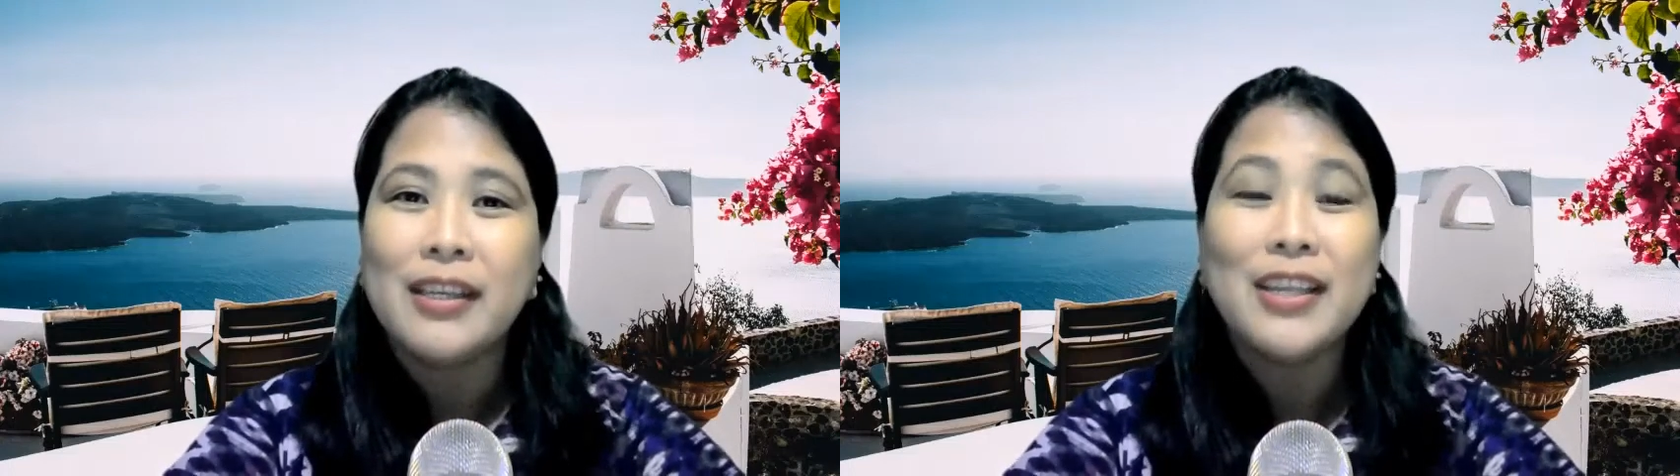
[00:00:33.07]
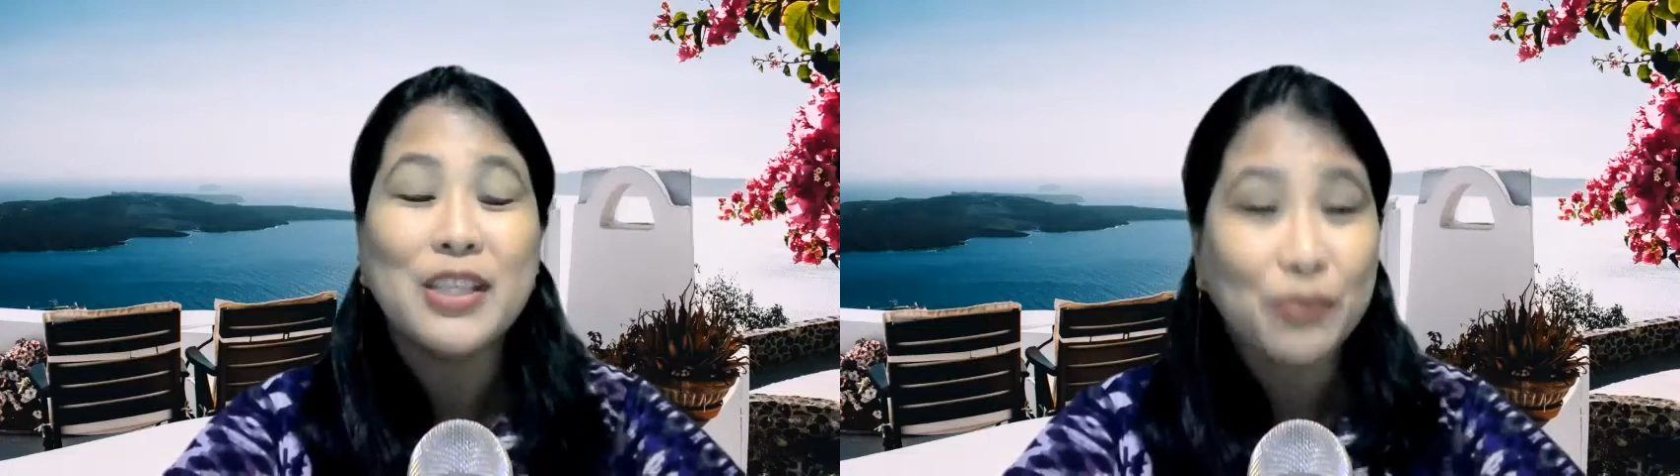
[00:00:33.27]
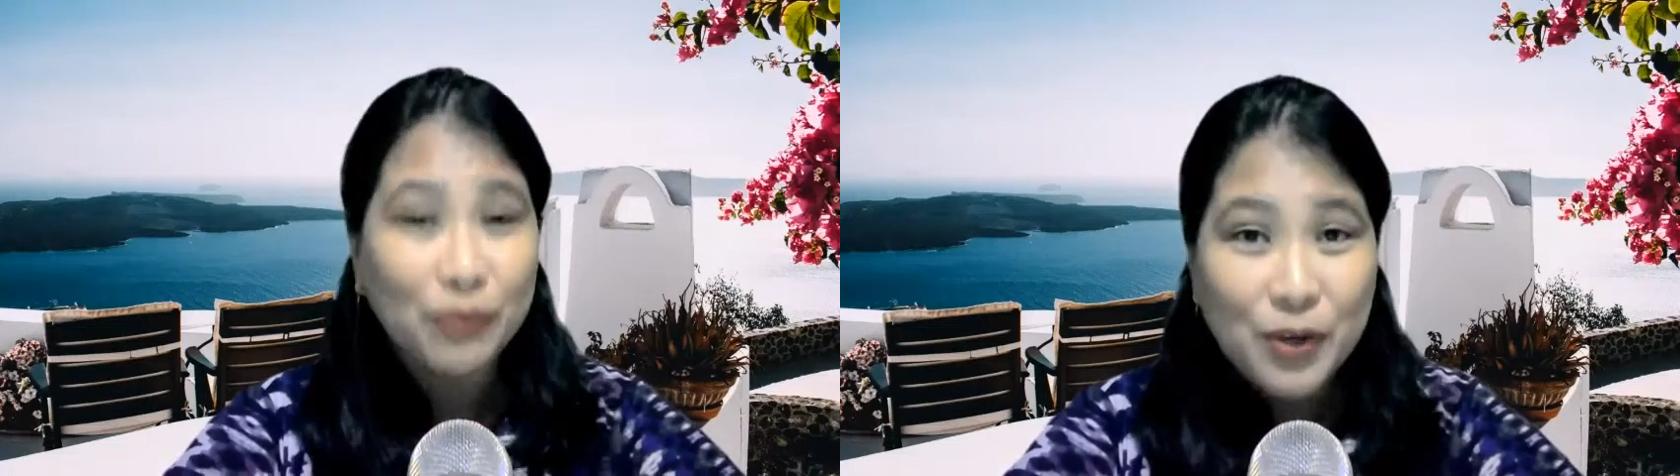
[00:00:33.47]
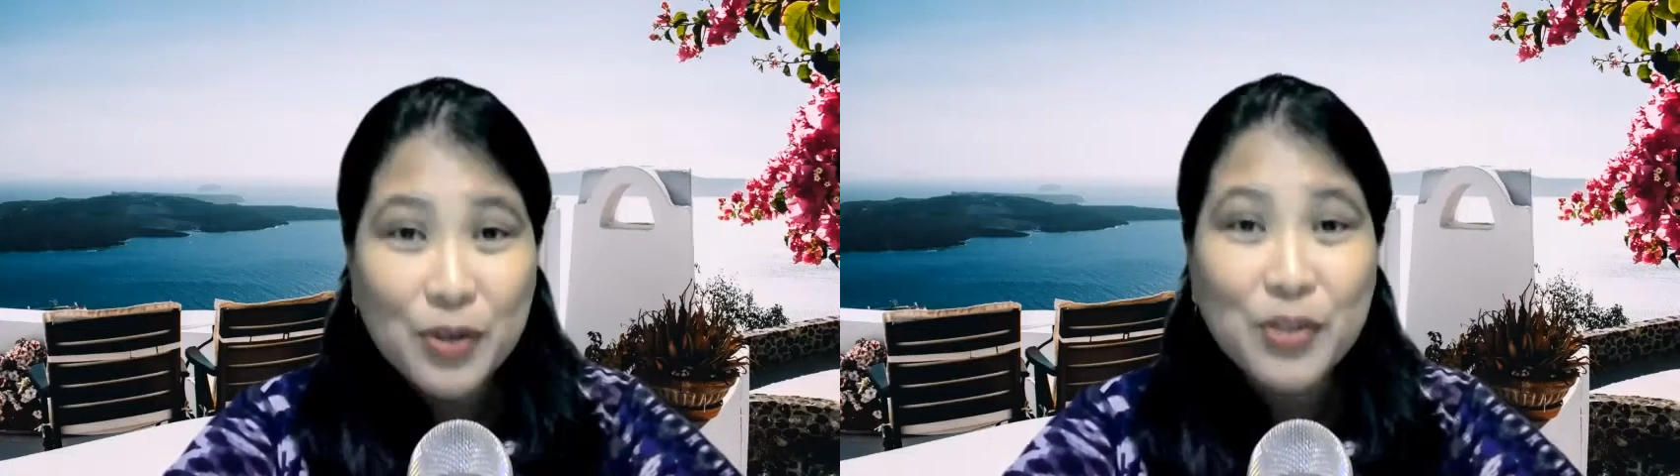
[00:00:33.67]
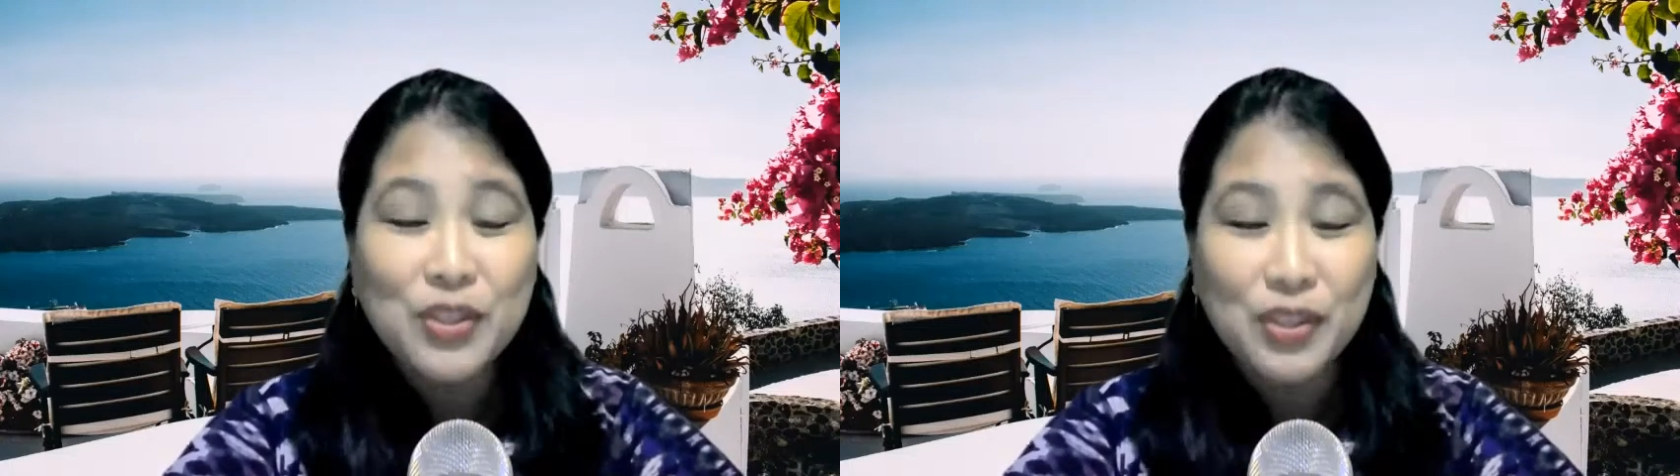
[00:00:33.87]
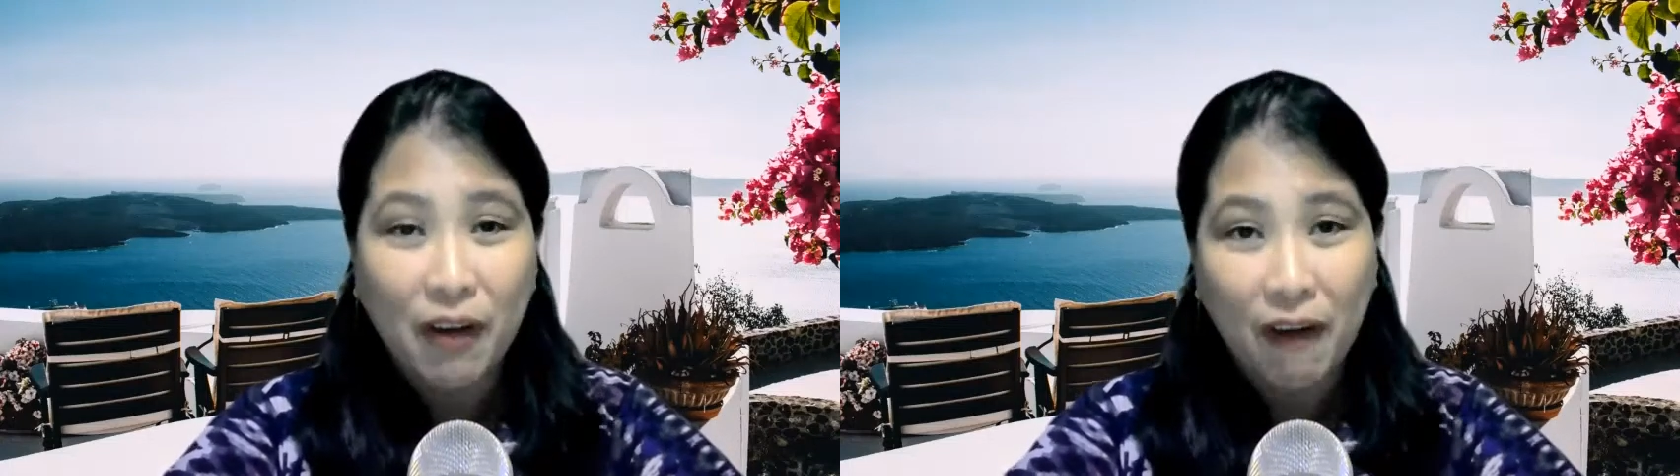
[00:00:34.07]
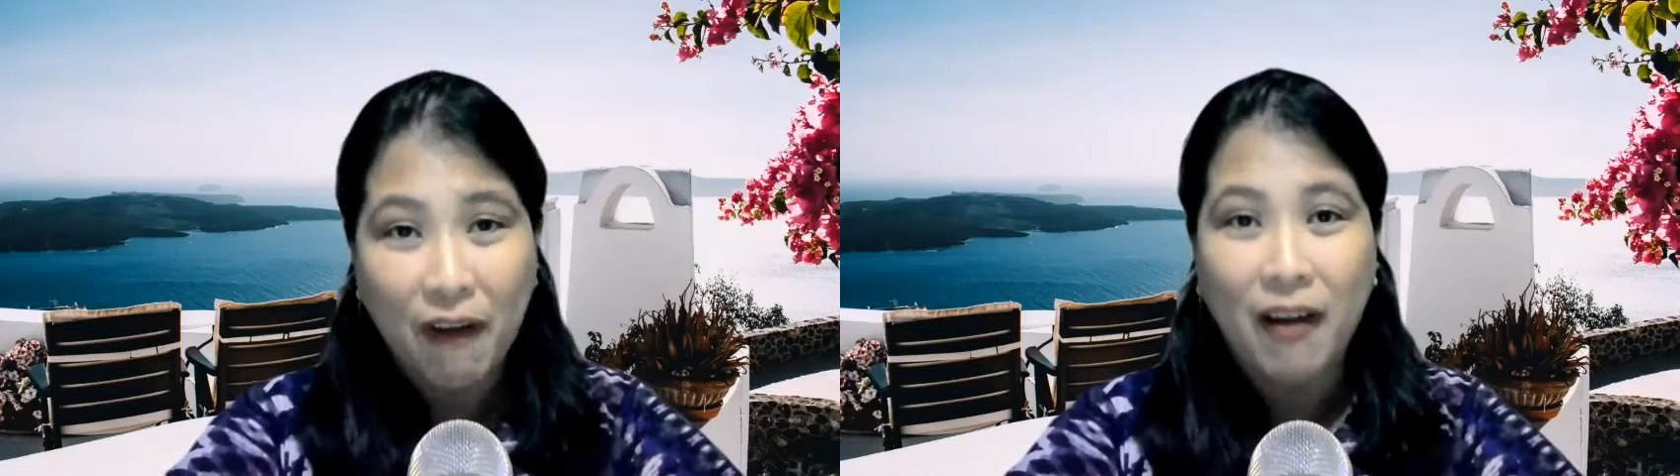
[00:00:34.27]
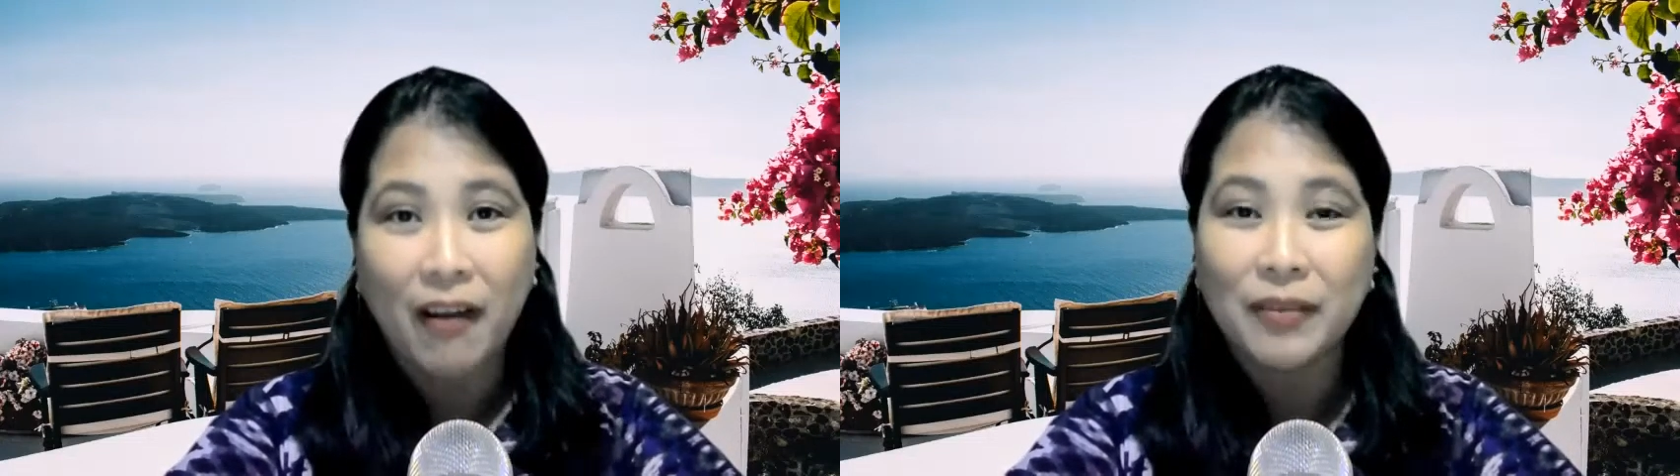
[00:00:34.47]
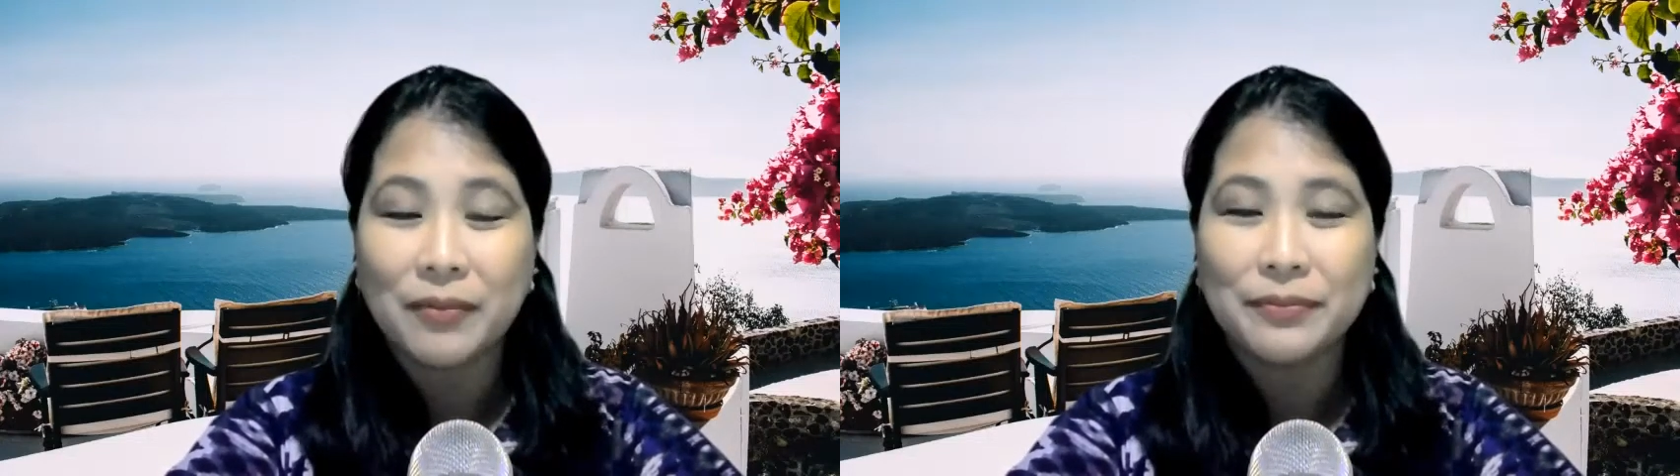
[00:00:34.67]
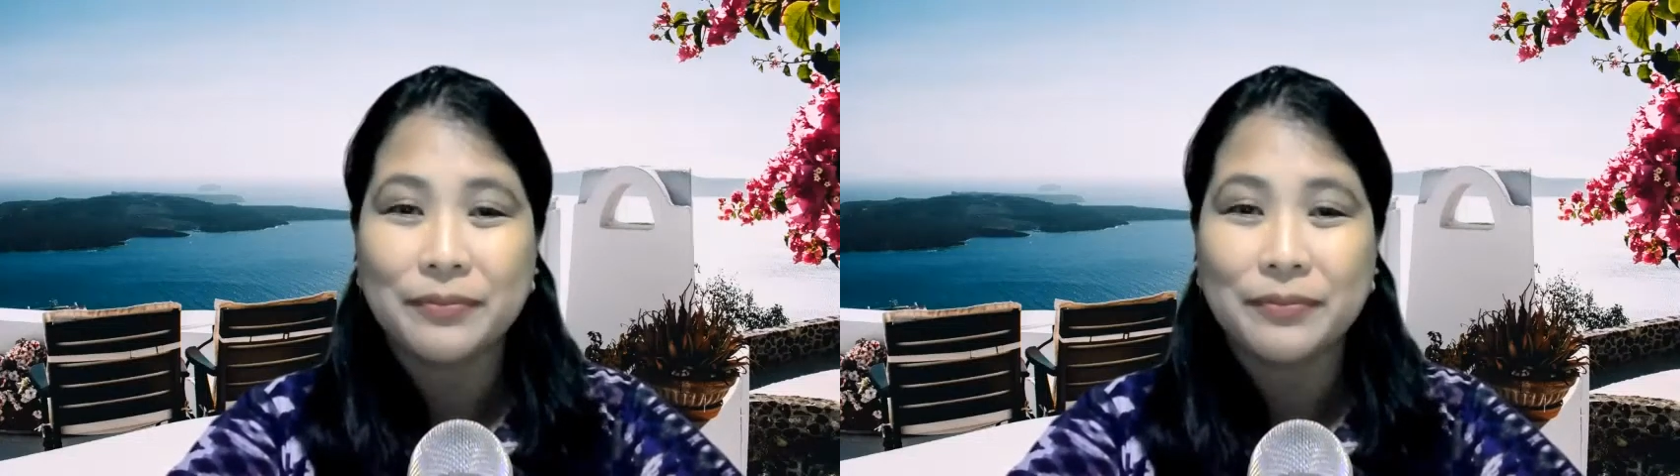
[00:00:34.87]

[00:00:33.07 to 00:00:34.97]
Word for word: his first car.